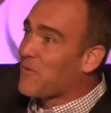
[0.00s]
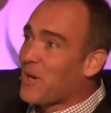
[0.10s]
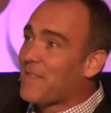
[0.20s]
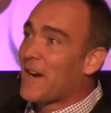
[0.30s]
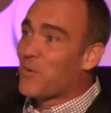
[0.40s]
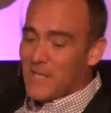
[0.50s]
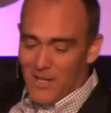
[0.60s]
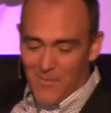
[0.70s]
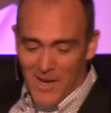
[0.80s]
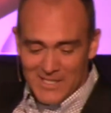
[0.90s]
right there with
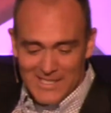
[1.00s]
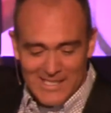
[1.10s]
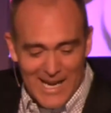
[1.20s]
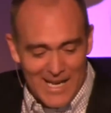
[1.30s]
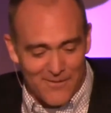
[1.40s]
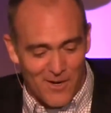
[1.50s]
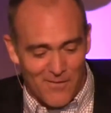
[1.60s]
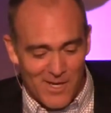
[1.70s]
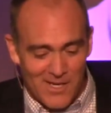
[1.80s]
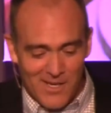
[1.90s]
Elon Musk standing in front
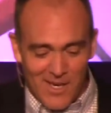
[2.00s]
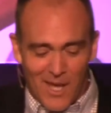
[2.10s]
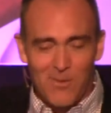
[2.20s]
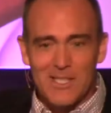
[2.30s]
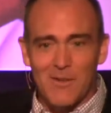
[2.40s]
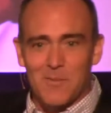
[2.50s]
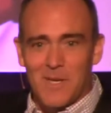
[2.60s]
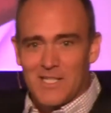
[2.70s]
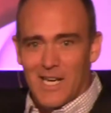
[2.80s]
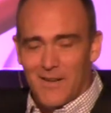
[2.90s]
of it. I wish that was
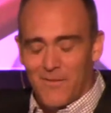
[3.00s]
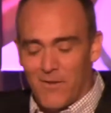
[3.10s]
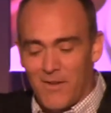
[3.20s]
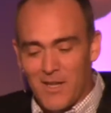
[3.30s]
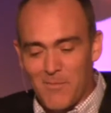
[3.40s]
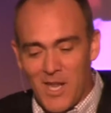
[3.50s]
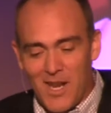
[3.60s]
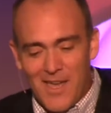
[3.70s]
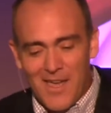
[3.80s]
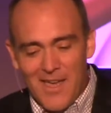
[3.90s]
me standing in front of it.
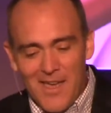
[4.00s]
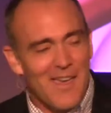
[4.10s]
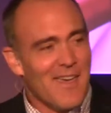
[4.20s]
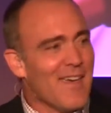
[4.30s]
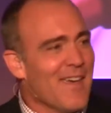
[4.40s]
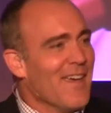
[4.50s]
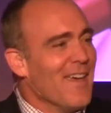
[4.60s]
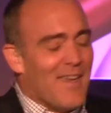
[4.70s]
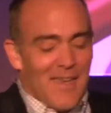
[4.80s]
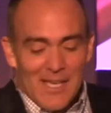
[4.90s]
but.
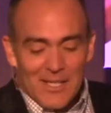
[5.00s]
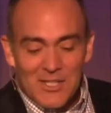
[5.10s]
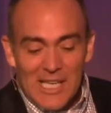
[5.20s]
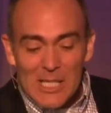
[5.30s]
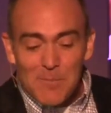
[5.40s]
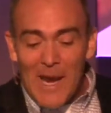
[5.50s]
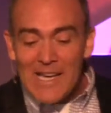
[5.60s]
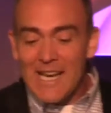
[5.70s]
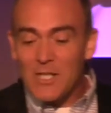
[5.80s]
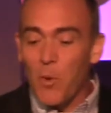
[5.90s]
You see,
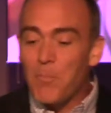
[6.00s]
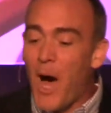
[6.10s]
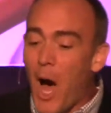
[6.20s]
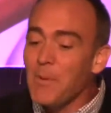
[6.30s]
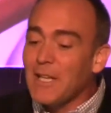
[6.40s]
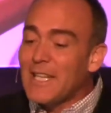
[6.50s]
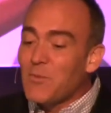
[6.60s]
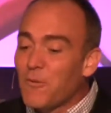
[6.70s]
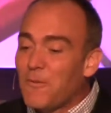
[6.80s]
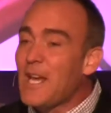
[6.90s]
SpaceX will publicly
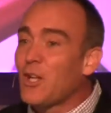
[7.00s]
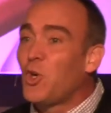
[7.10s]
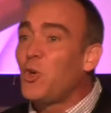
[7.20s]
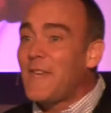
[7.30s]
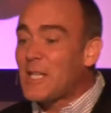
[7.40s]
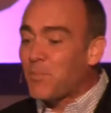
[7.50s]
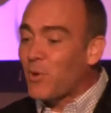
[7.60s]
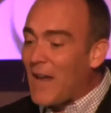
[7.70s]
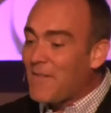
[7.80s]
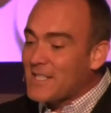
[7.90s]
reveal who these
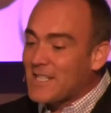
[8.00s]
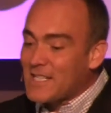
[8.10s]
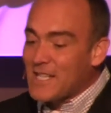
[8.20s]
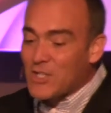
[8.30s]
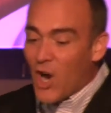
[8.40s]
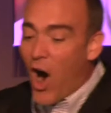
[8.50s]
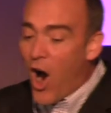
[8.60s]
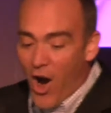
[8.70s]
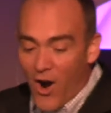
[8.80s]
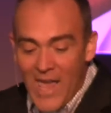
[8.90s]
private citizens
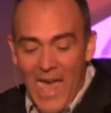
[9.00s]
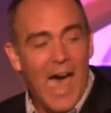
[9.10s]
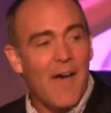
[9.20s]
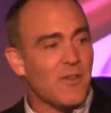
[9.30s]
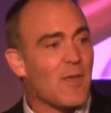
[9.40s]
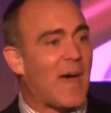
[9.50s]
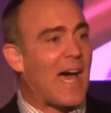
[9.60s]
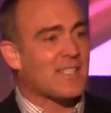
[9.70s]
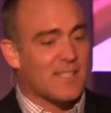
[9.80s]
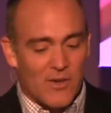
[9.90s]
are after they
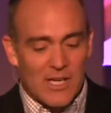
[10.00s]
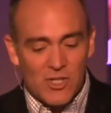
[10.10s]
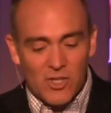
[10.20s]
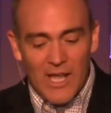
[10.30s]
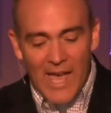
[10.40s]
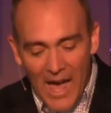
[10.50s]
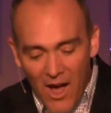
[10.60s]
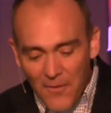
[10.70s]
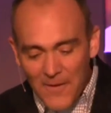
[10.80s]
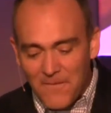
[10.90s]
pass their initial
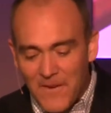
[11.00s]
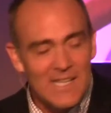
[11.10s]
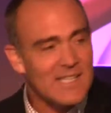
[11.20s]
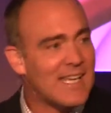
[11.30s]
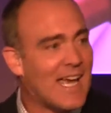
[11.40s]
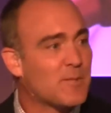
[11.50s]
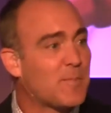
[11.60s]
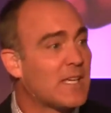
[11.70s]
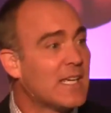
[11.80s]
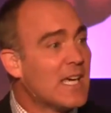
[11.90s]
health and fitness tests.
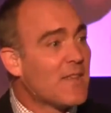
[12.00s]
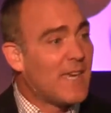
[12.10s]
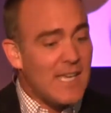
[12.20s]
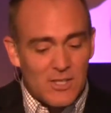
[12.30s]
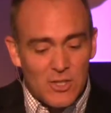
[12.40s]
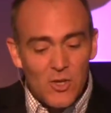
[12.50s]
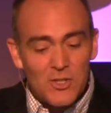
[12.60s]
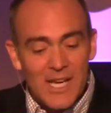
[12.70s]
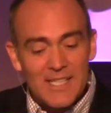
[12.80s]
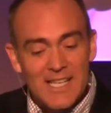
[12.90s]
But these two
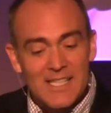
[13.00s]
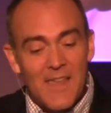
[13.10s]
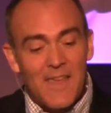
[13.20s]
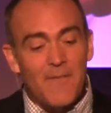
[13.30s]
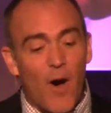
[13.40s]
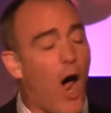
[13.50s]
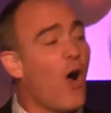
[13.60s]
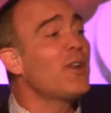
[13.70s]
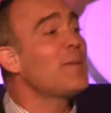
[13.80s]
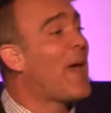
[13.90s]
citizens, they have
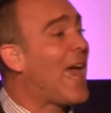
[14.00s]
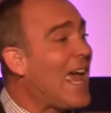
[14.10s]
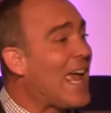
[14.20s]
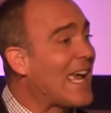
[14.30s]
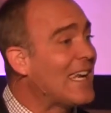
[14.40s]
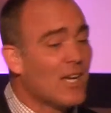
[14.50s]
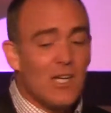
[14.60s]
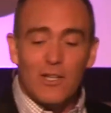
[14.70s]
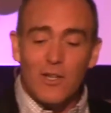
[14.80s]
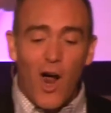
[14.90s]
already paid
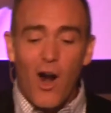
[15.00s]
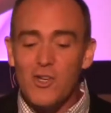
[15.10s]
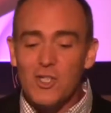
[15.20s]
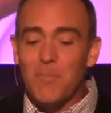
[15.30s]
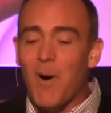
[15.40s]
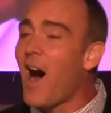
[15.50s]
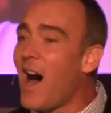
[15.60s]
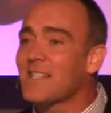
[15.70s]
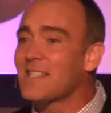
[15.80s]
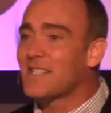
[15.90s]
large
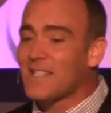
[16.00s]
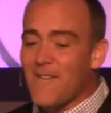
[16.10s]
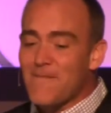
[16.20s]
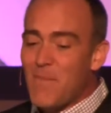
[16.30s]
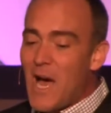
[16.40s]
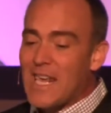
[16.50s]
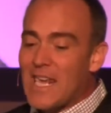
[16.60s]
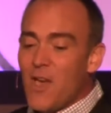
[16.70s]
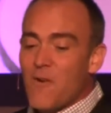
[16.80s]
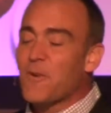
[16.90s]
deposits of
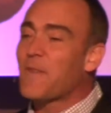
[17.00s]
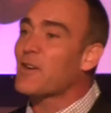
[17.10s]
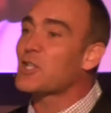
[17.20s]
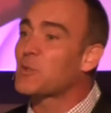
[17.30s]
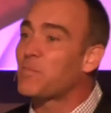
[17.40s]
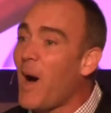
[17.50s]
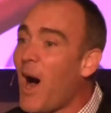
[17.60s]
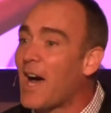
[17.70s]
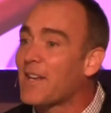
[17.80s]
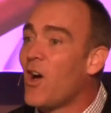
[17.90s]
money for their
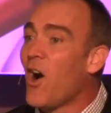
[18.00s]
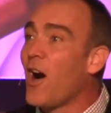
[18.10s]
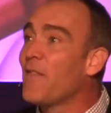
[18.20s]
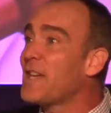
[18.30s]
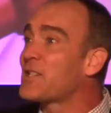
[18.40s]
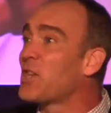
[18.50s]
spot on this